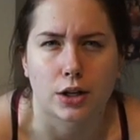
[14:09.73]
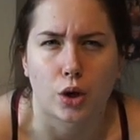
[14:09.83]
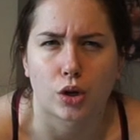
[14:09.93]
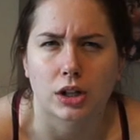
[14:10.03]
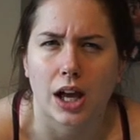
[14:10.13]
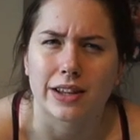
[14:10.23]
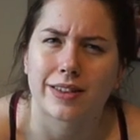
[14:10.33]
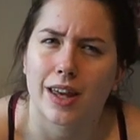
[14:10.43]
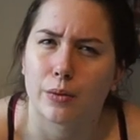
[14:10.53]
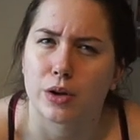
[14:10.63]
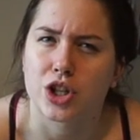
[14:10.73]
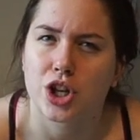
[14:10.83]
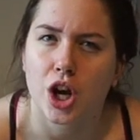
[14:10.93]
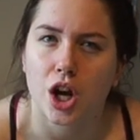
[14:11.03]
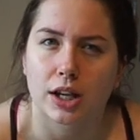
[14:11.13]
an online thing
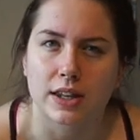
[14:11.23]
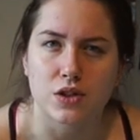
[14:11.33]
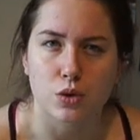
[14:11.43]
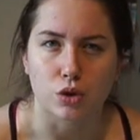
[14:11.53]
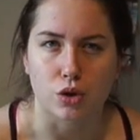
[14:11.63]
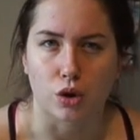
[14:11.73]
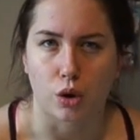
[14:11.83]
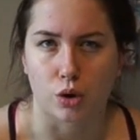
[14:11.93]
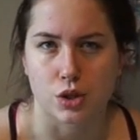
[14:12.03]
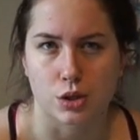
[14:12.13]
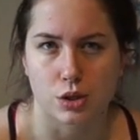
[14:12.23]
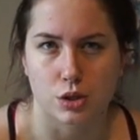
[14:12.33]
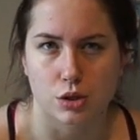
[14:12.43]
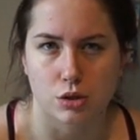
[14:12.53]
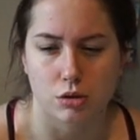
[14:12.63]
which gives you all your course